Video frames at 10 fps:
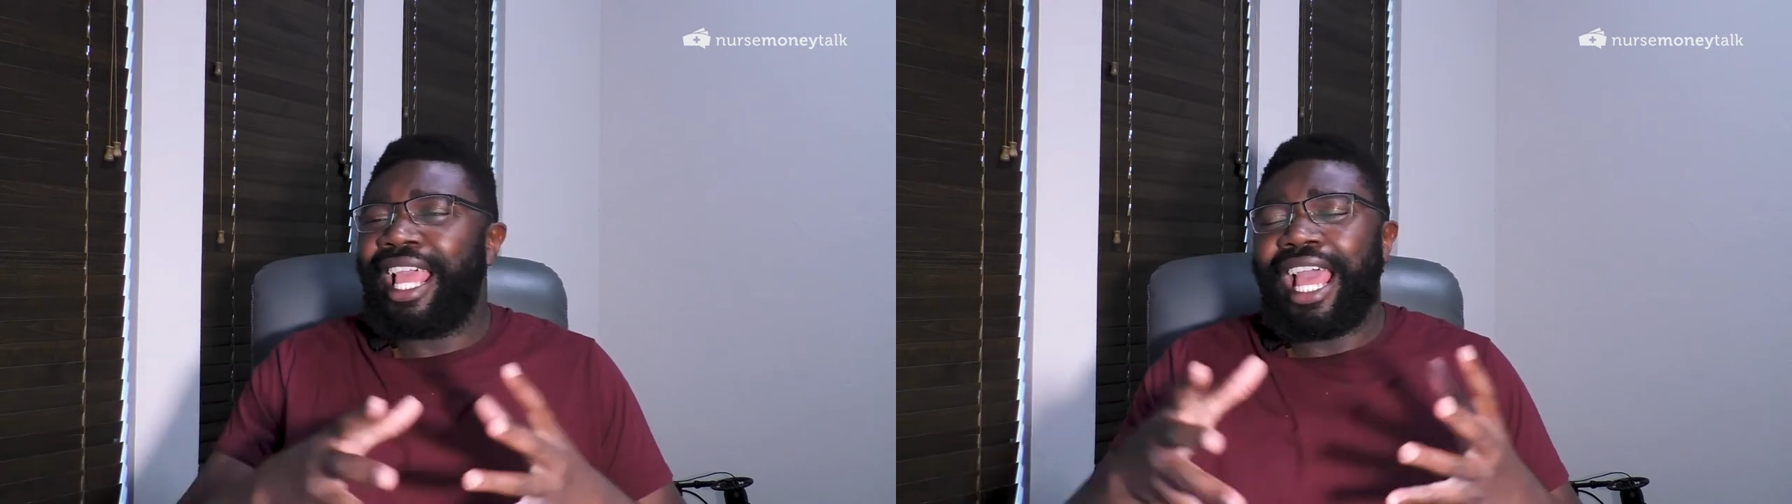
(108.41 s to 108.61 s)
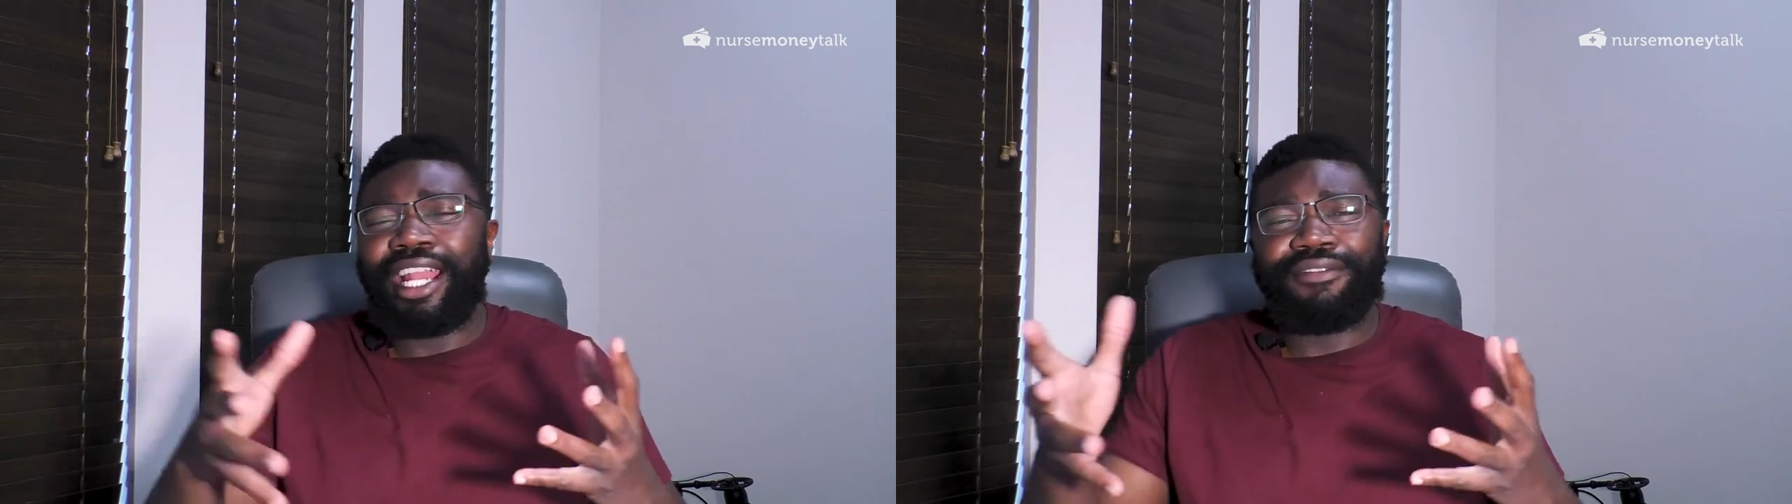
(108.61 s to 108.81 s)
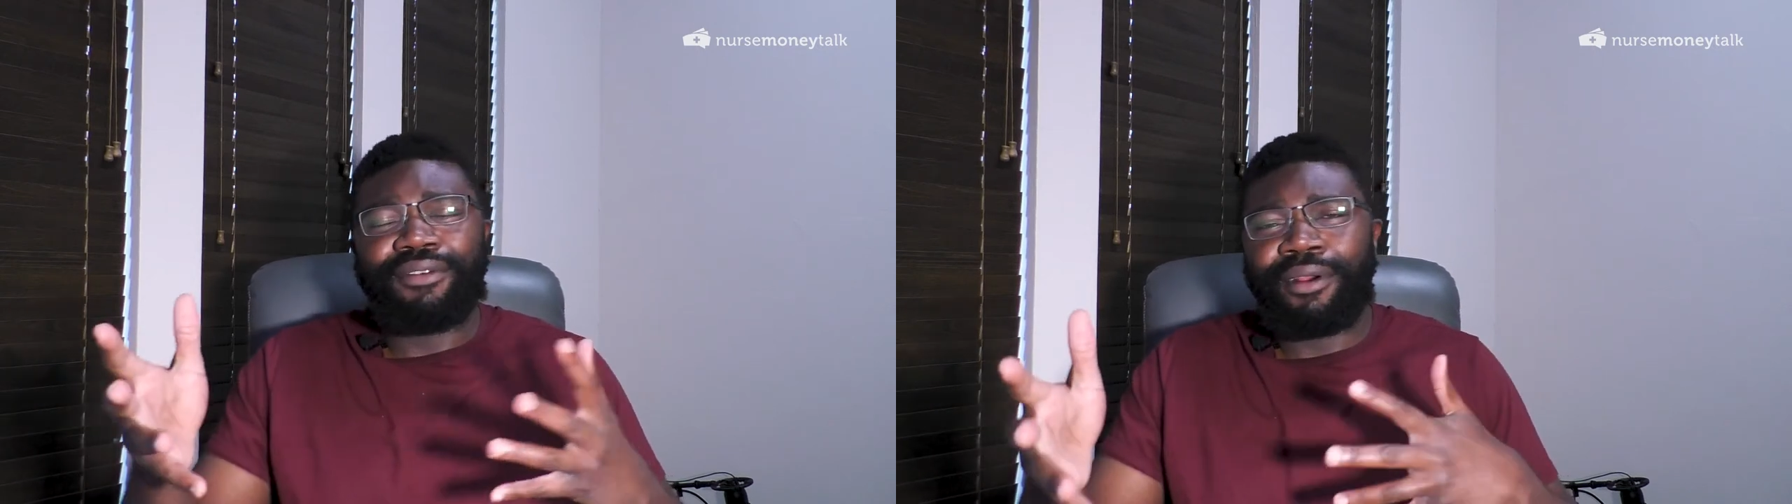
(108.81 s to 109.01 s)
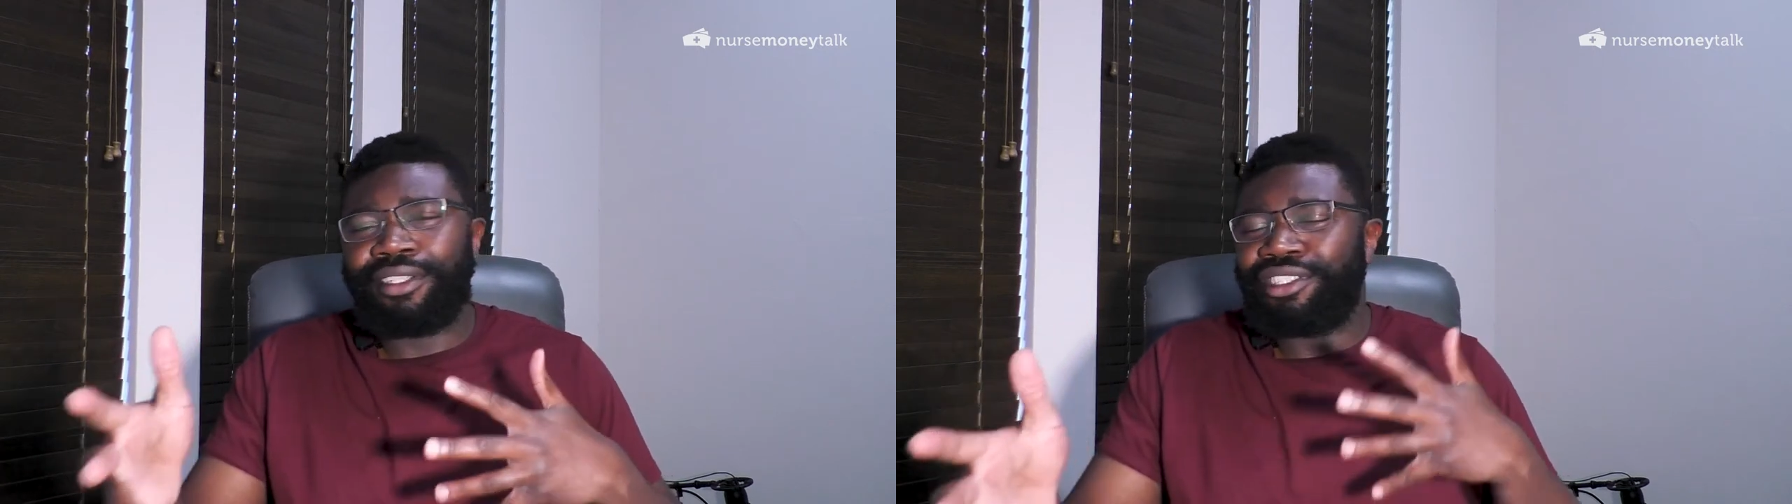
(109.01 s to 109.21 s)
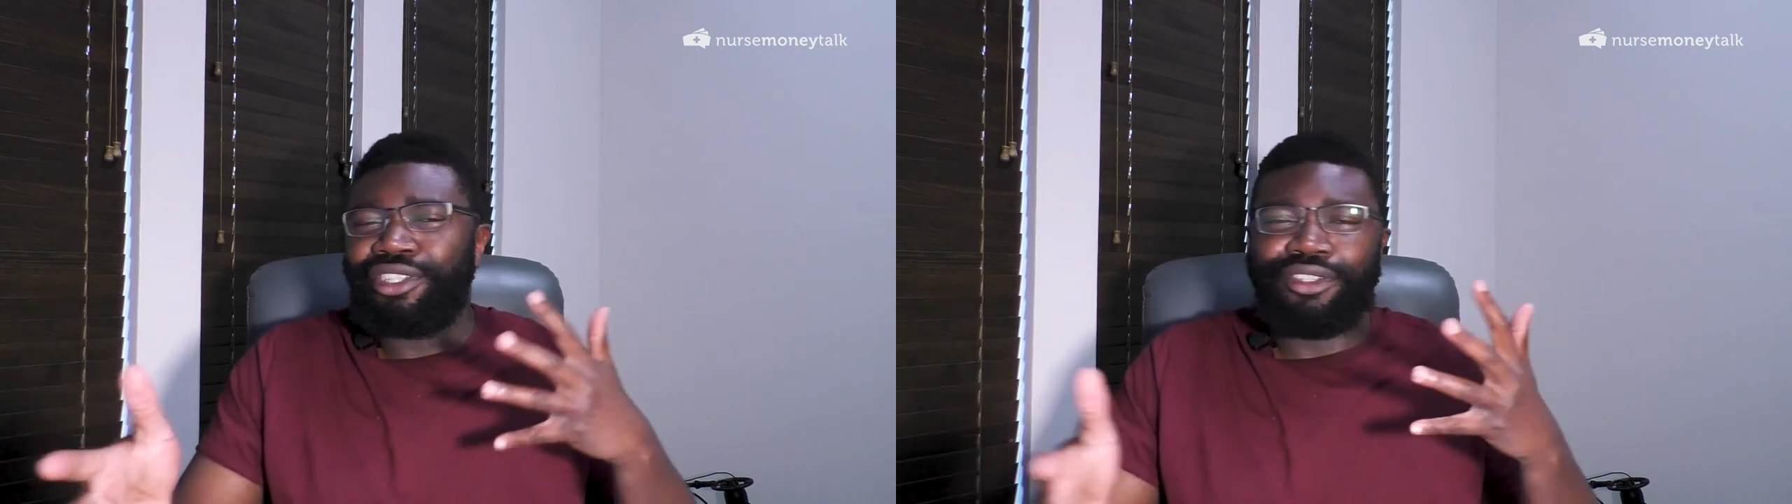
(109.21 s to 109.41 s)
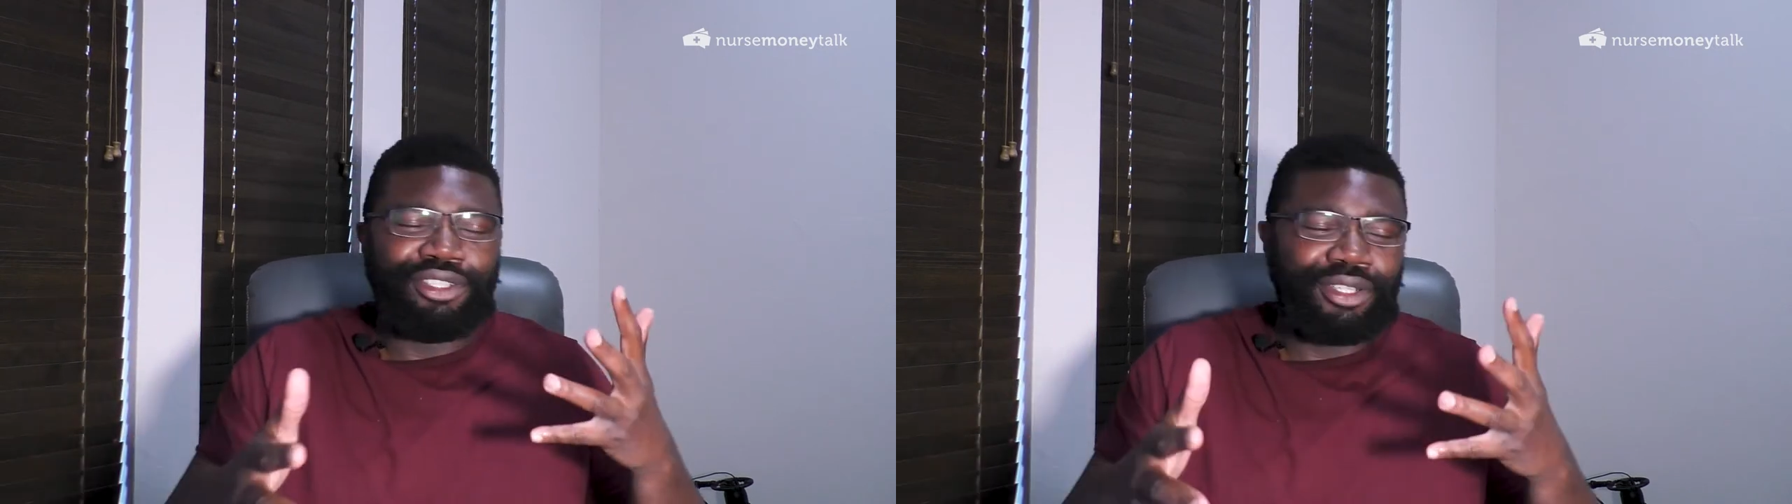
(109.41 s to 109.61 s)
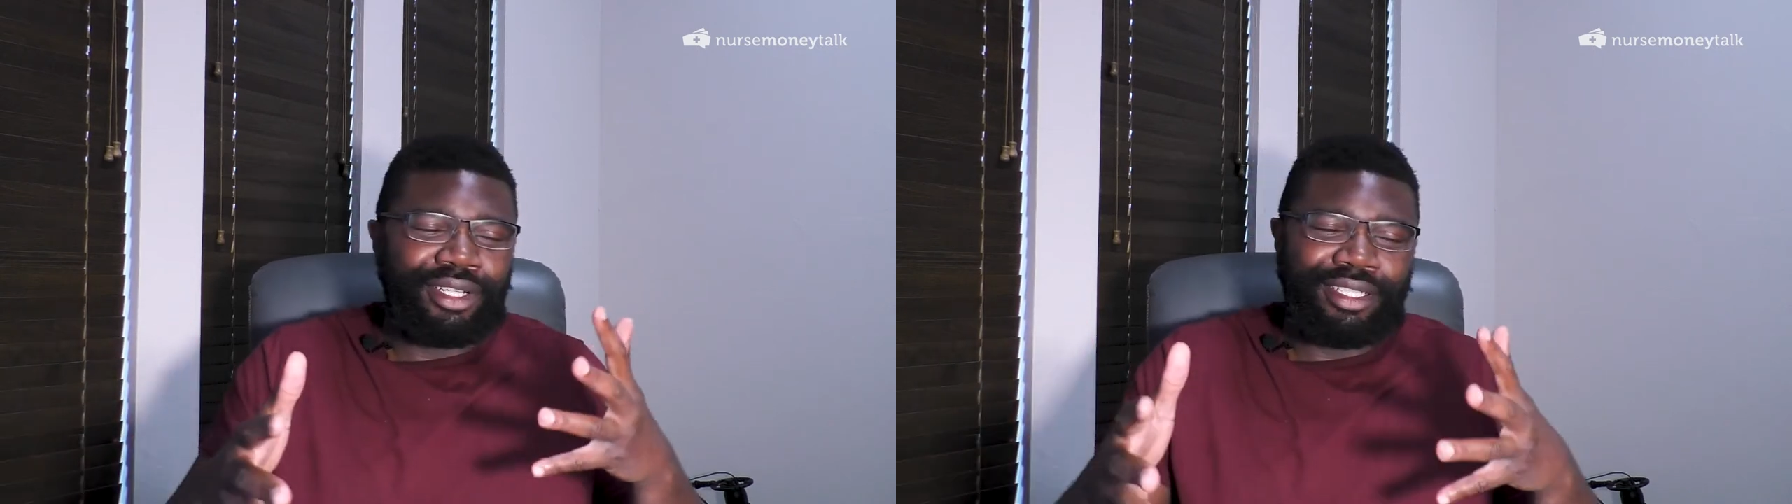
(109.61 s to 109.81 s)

And of course, you know, you could